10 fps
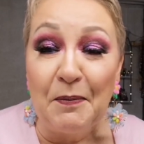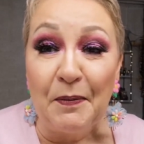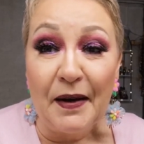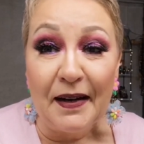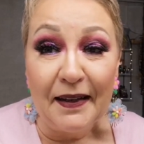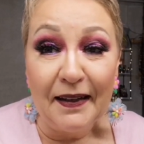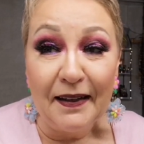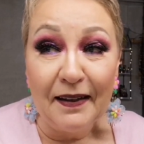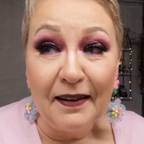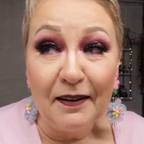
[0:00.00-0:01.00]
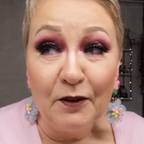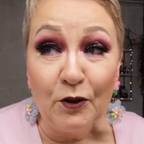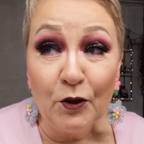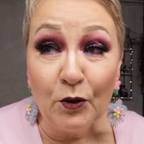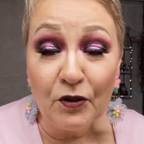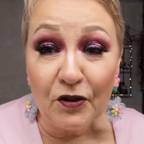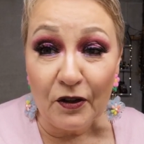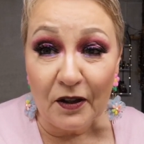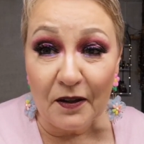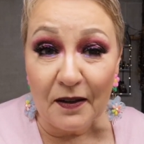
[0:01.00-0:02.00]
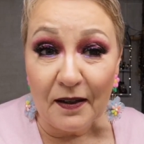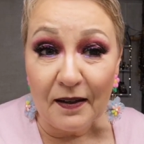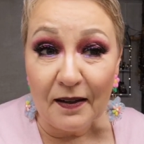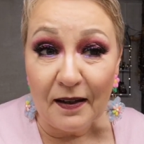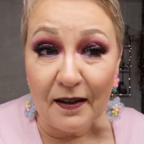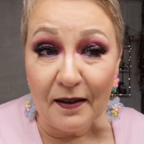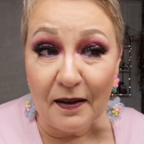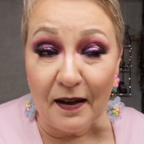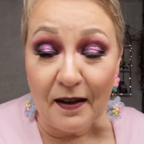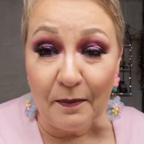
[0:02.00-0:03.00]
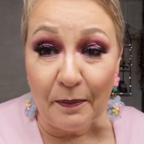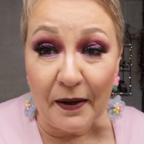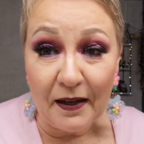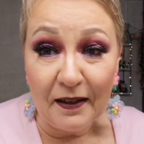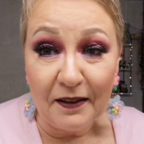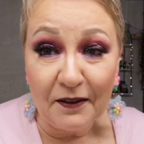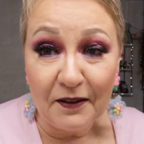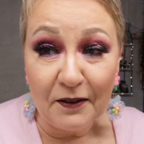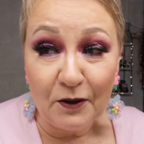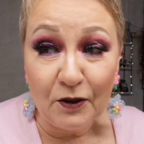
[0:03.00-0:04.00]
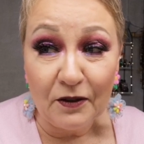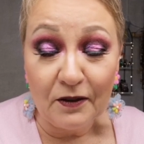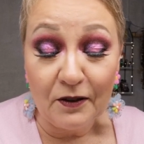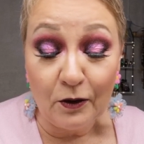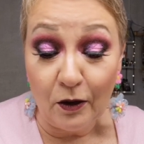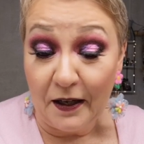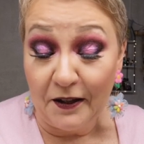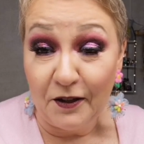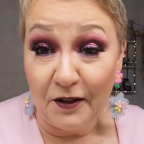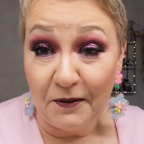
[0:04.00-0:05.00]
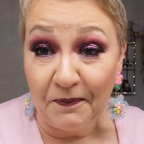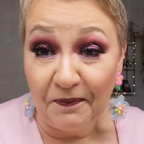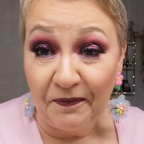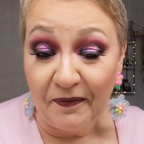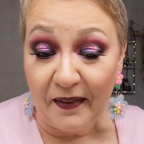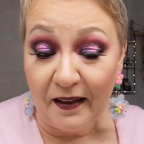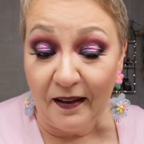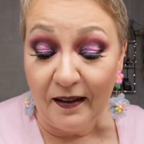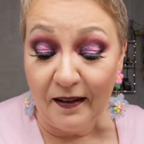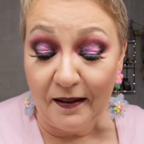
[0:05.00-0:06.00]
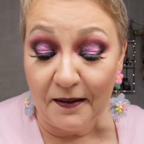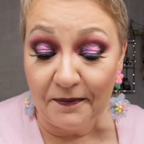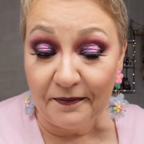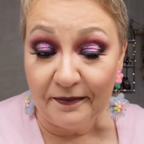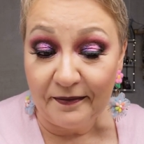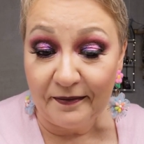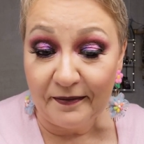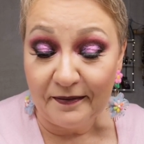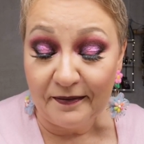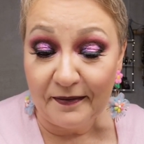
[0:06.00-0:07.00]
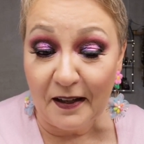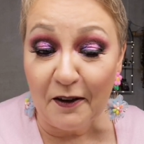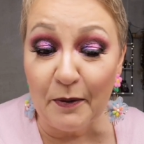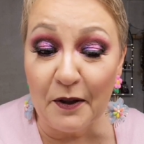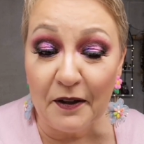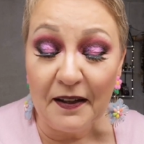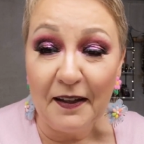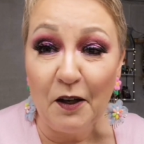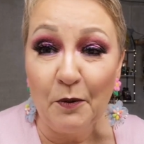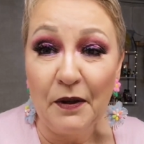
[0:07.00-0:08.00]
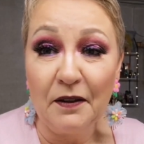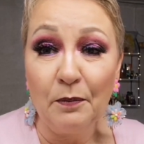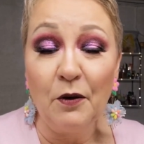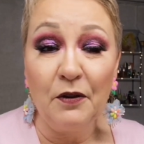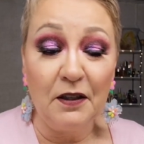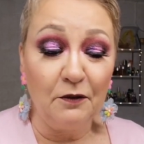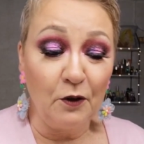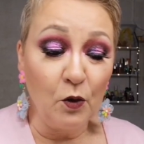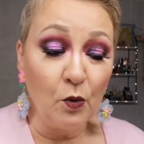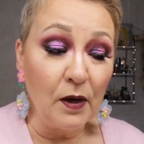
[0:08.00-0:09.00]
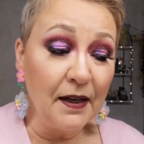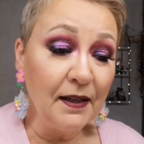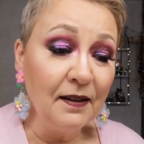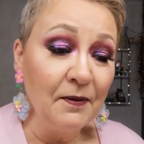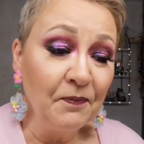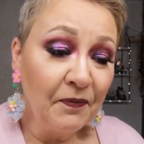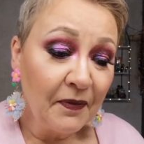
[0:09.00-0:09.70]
my neutral palette collection. I've been thinking a bit about this for a while